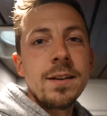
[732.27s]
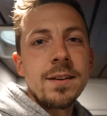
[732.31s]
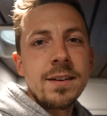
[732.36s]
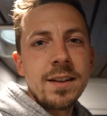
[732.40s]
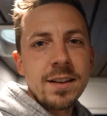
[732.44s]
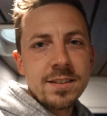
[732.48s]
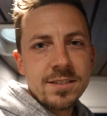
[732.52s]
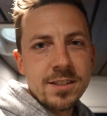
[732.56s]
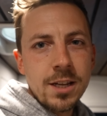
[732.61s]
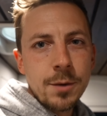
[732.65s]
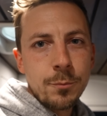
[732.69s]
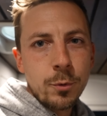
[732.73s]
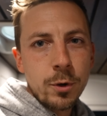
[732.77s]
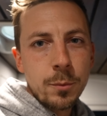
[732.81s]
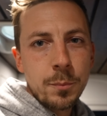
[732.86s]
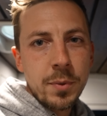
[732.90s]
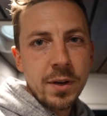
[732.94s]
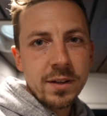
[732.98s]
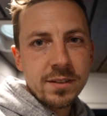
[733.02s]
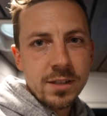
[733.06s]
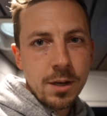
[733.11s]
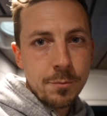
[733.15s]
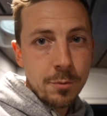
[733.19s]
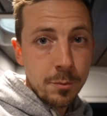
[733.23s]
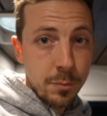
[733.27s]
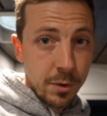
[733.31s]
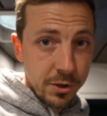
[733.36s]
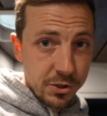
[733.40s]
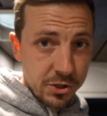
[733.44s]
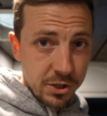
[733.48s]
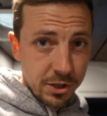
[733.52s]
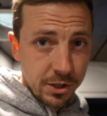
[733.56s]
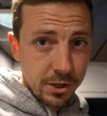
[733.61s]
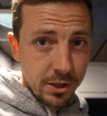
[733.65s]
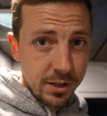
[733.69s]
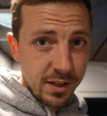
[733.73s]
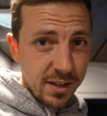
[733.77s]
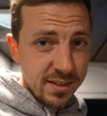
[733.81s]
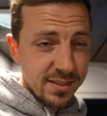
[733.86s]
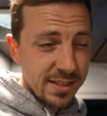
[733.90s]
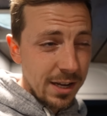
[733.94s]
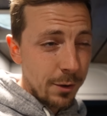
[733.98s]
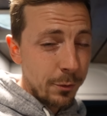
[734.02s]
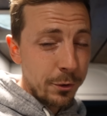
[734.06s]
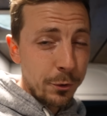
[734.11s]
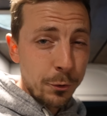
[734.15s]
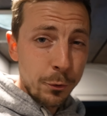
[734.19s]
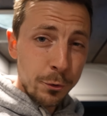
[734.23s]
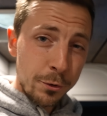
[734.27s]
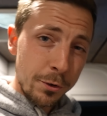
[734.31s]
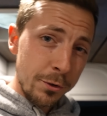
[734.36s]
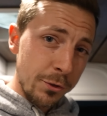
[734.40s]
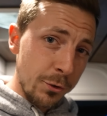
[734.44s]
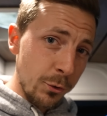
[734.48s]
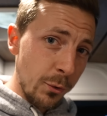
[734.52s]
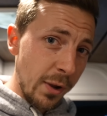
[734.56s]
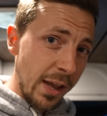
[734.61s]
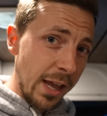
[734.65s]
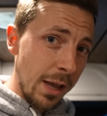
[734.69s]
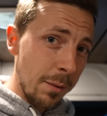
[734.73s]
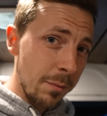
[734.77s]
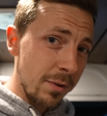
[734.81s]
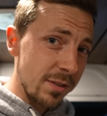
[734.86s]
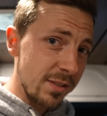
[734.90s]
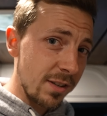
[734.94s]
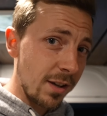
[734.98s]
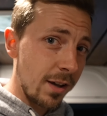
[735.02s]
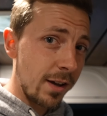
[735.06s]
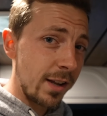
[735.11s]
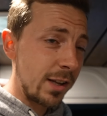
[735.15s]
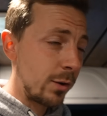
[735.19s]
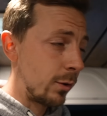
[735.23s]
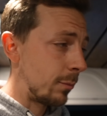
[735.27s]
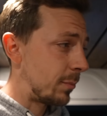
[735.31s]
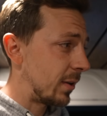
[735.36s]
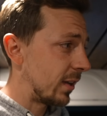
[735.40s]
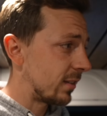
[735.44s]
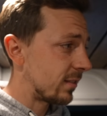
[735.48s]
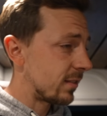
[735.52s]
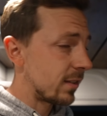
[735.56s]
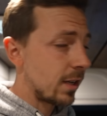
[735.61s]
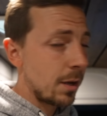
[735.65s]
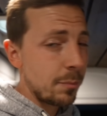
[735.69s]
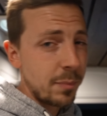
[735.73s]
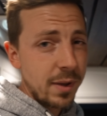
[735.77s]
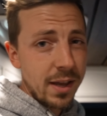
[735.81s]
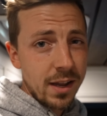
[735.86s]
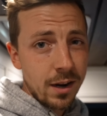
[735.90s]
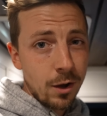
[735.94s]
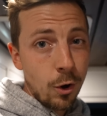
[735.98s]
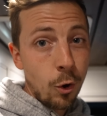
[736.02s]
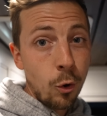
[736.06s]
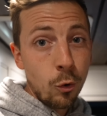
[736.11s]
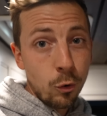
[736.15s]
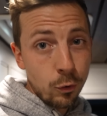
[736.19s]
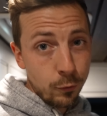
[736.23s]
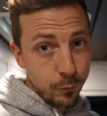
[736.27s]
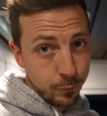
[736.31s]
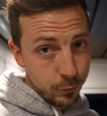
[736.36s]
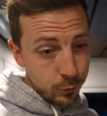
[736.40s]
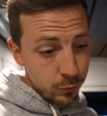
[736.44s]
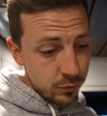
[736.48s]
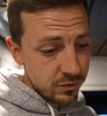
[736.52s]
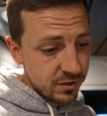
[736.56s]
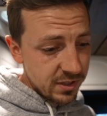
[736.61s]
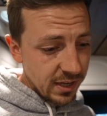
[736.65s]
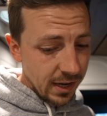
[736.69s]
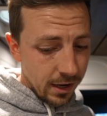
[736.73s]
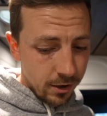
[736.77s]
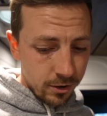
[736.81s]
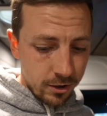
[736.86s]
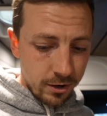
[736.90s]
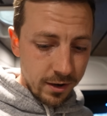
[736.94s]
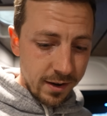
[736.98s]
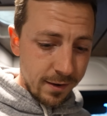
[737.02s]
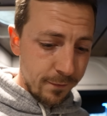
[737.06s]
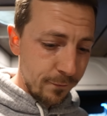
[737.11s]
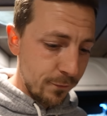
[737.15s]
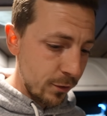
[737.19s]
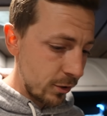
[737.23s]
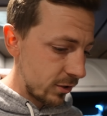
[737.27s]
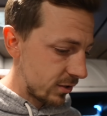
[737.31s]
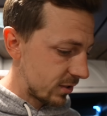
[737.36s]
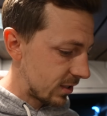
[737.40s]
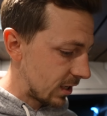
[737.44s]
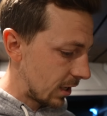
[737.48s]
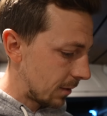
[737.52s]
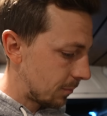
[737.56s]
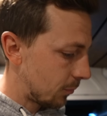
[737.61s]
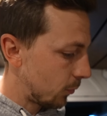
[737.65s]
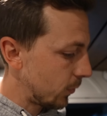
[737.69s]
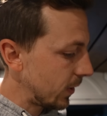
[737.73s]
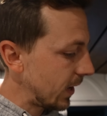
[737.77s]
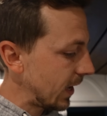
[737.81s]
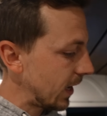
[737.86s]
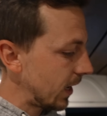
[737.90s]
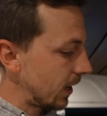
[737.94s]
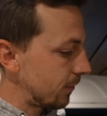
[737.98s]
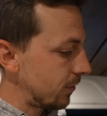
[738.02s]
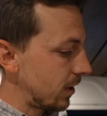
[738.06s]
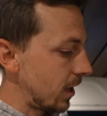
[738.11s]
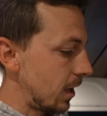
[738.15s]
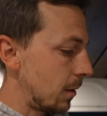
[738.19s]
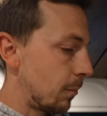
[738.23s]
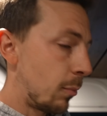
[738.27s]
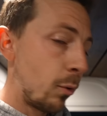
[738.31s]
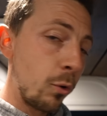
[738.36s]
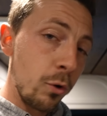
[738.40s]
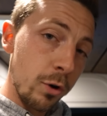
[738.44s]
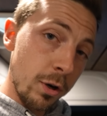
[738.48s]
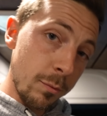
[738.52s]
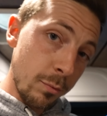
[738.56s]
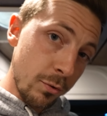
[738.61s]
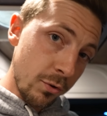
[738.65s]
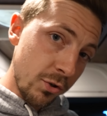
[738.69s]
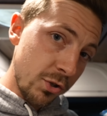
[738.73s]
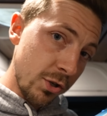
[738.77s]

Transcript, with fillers: Next up, we picked up a bunch of goodies that we ordered through Amazon, and we picked it up at a Whole Foods counter. And first up, we have a portable